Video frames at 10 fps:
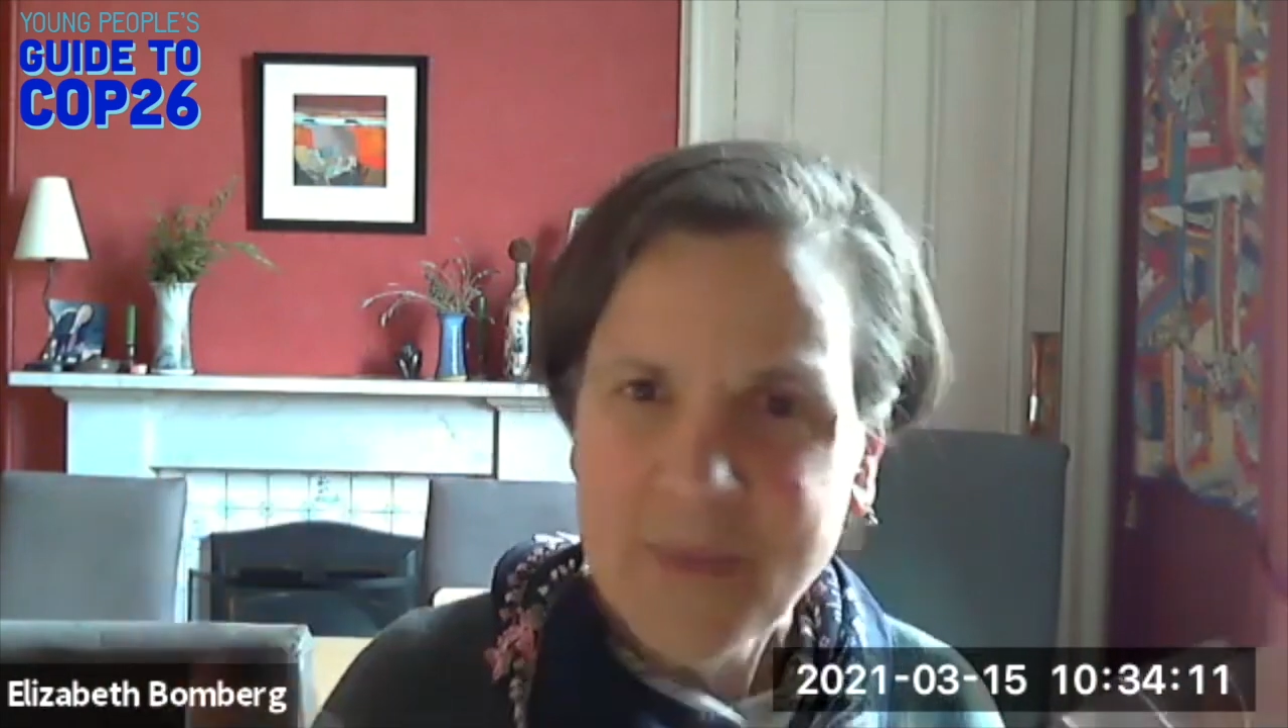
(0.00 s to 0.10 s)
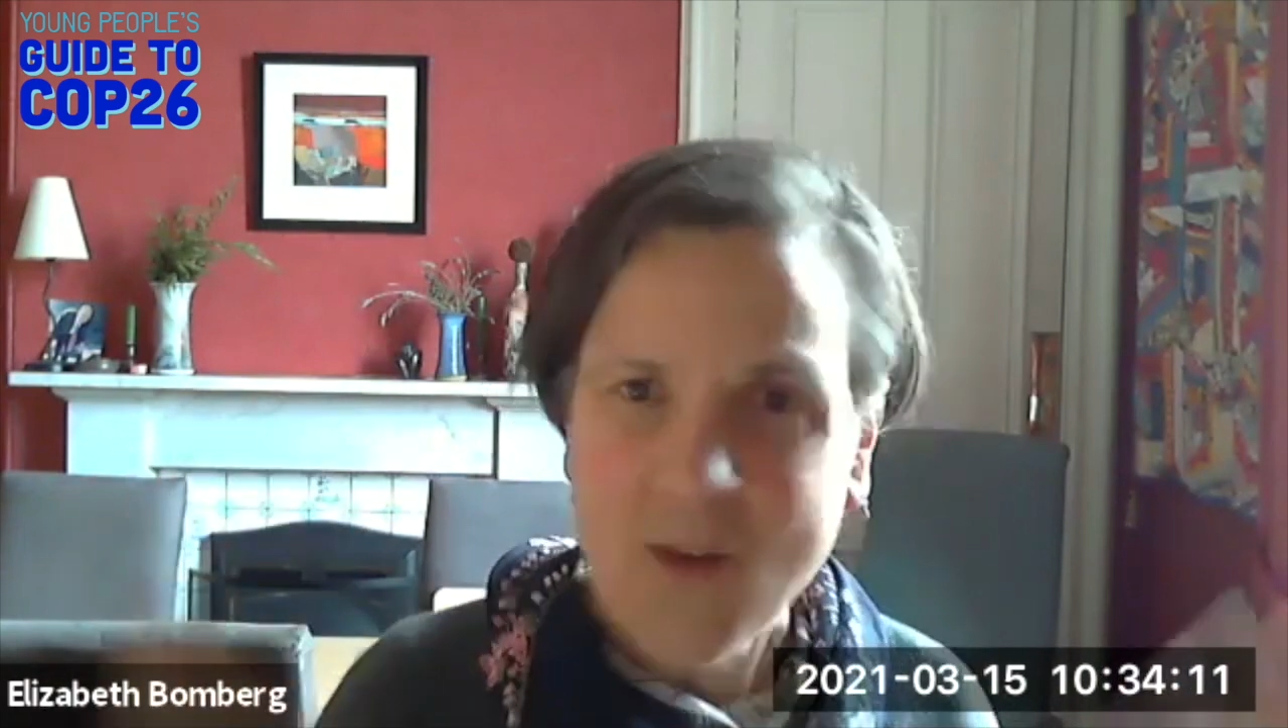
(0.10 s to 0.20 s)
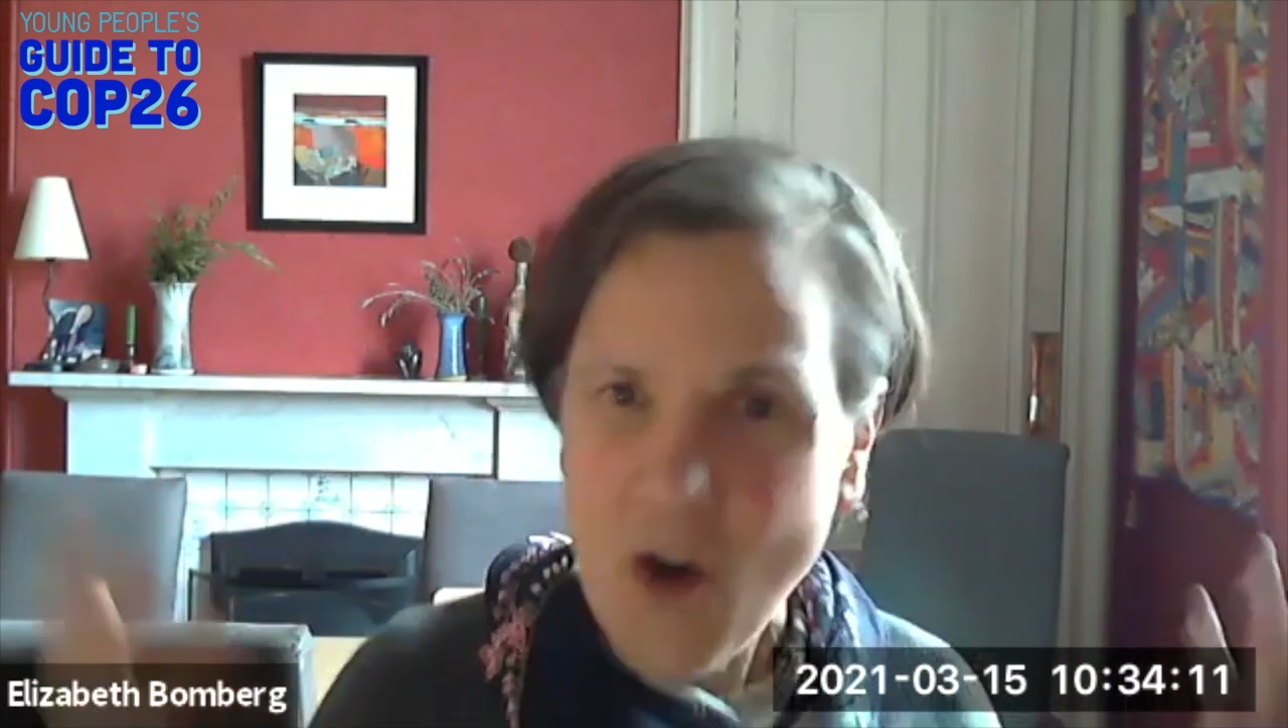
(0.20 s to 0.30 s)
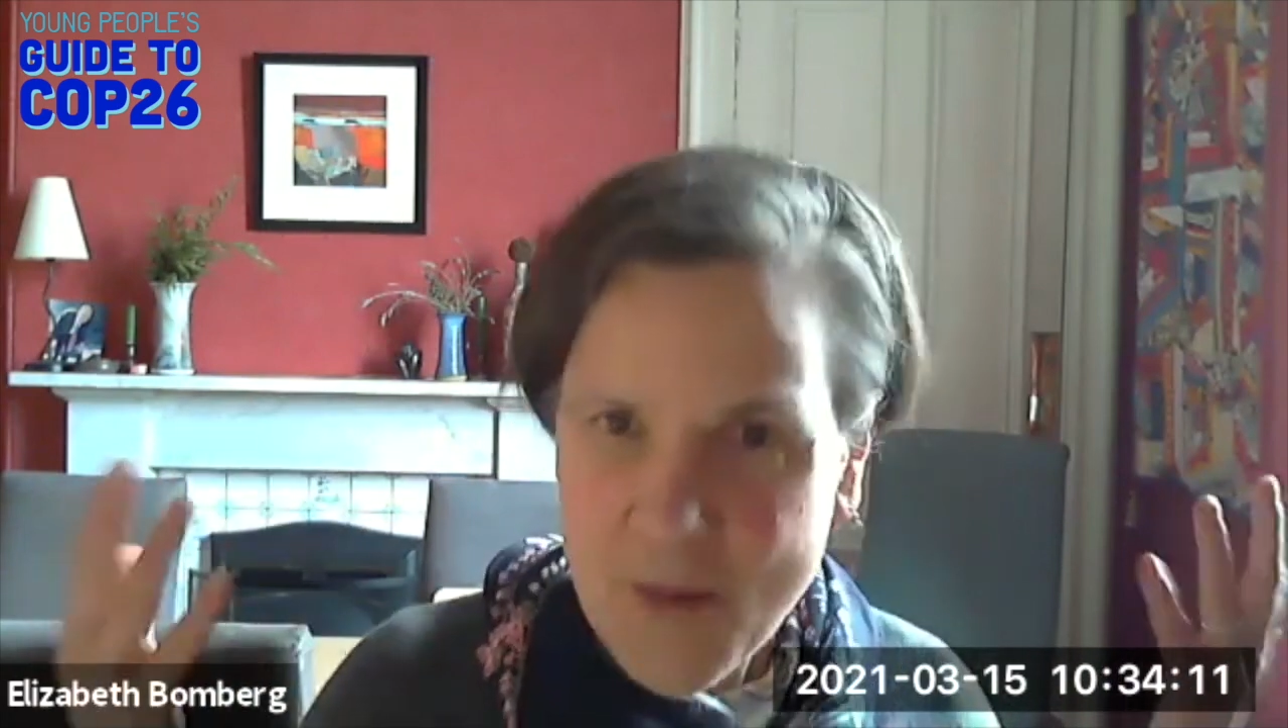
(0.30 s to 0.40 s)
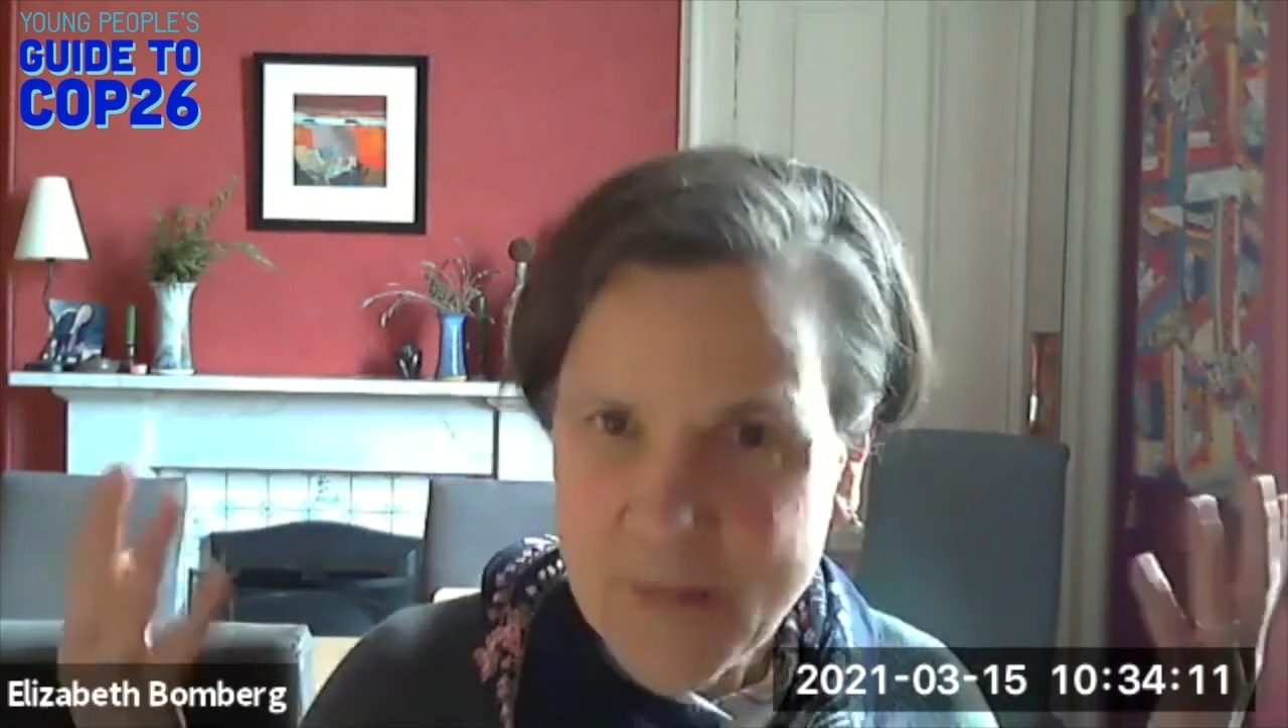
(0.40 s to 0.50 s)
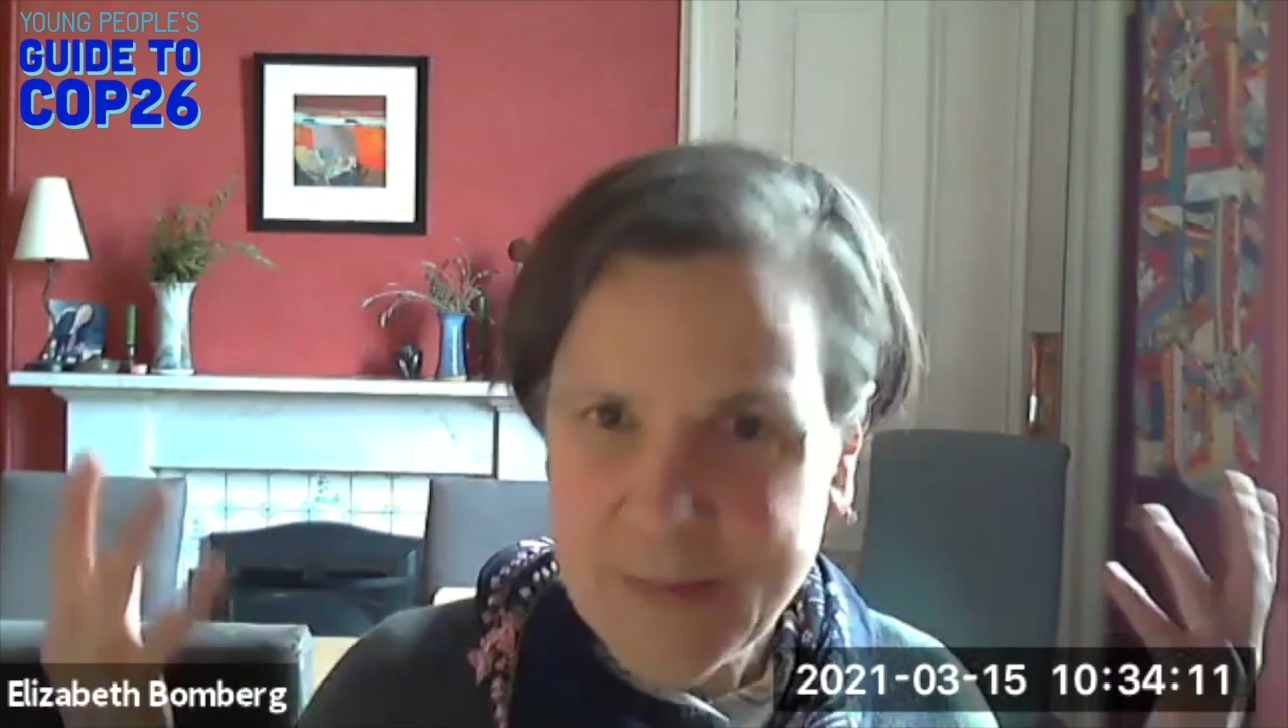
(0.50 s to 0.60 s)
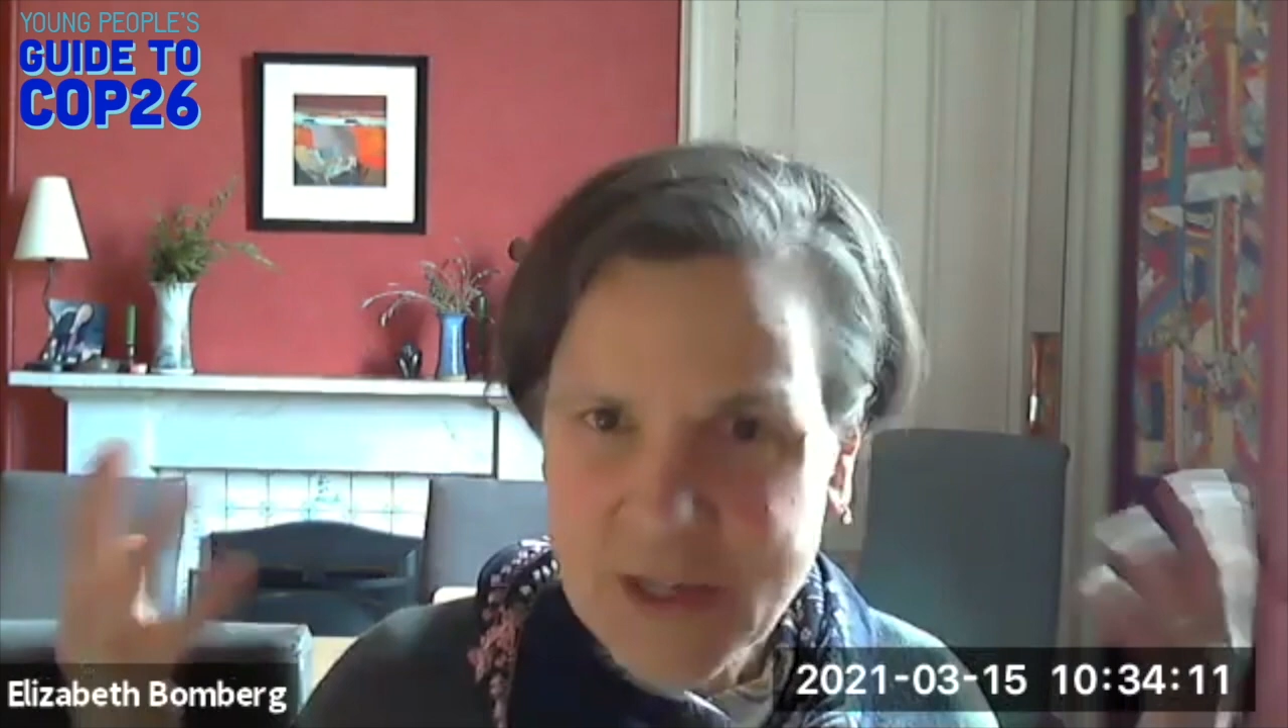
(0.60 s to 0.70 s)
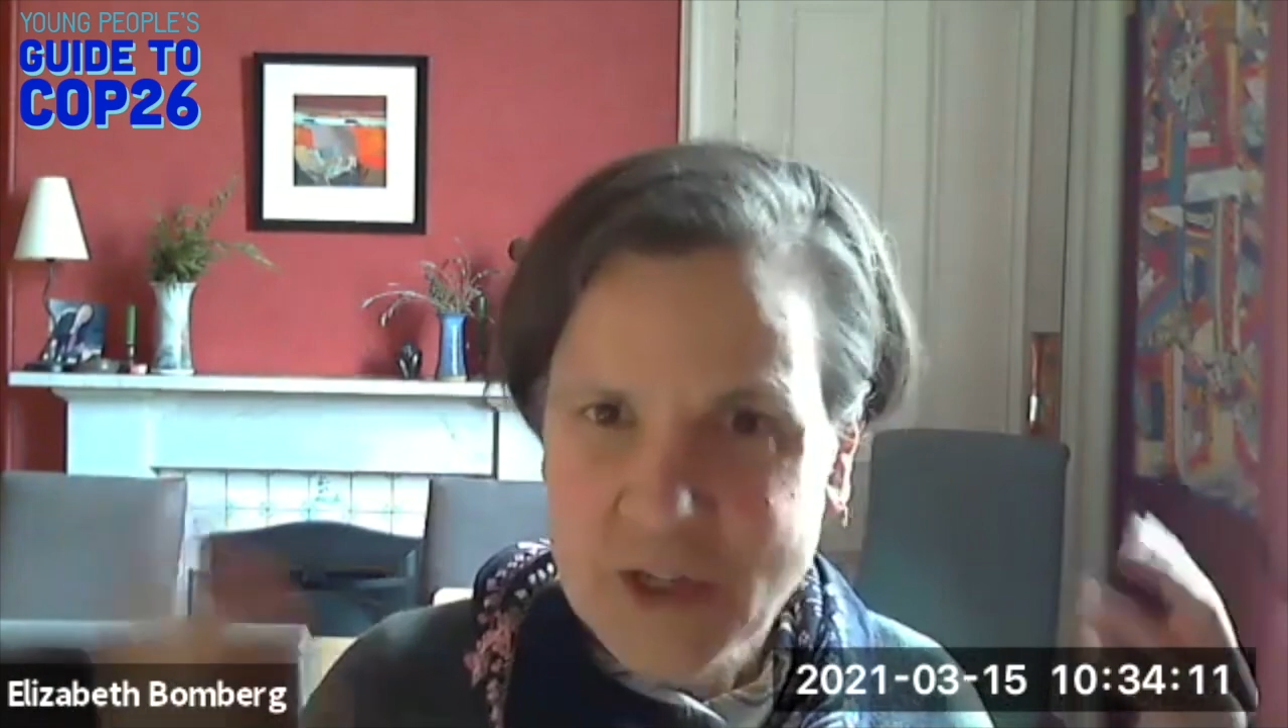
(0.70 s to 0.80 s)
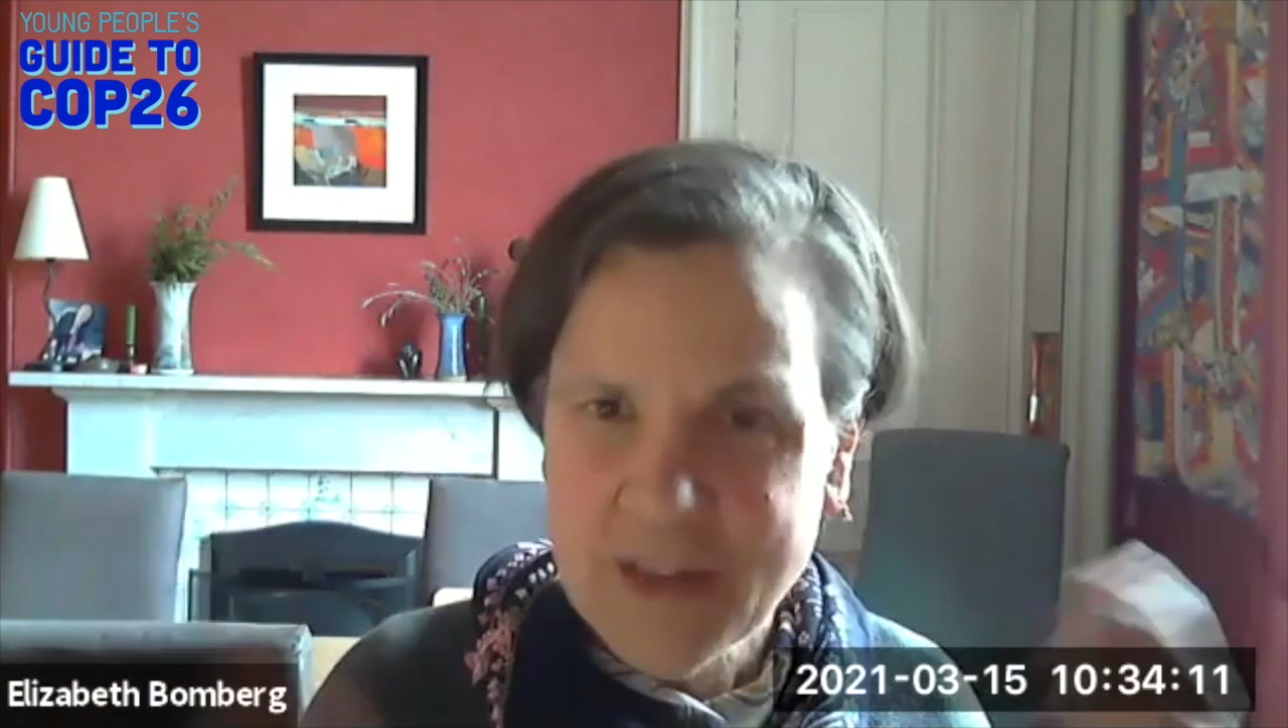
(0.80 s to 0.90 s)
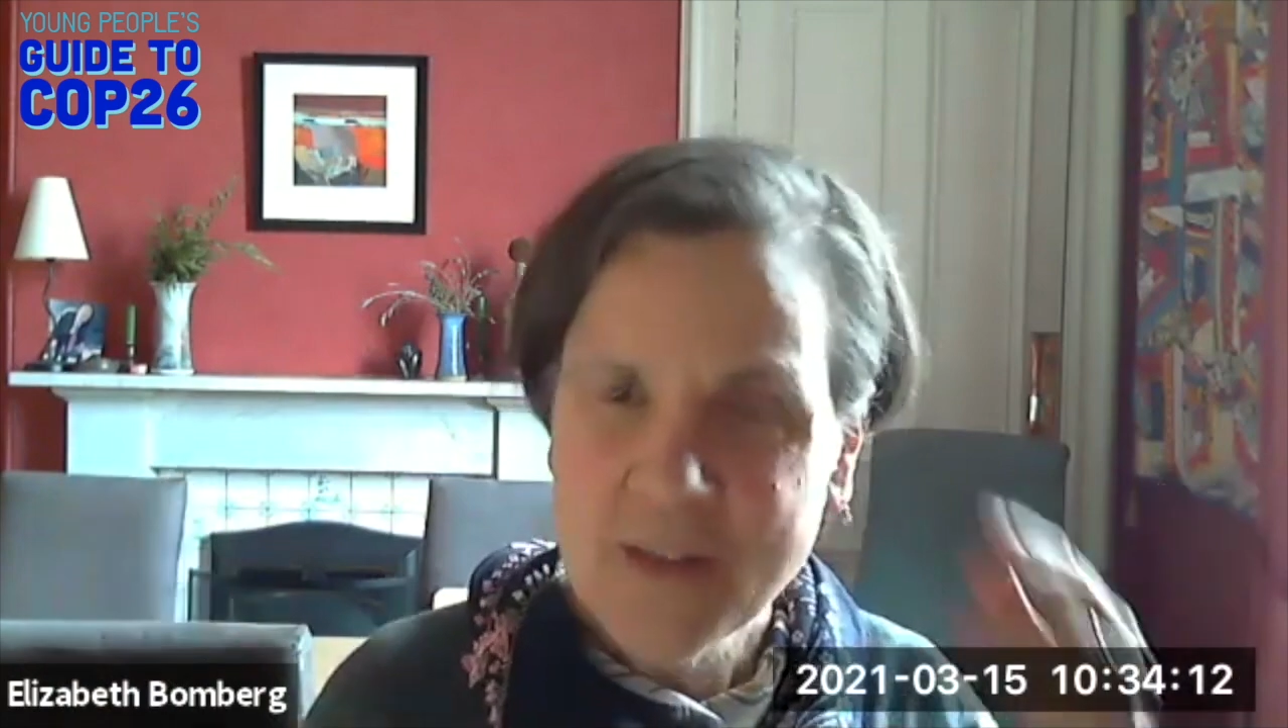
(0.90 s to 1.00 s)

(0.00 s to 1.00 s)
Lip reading: carbon emissions.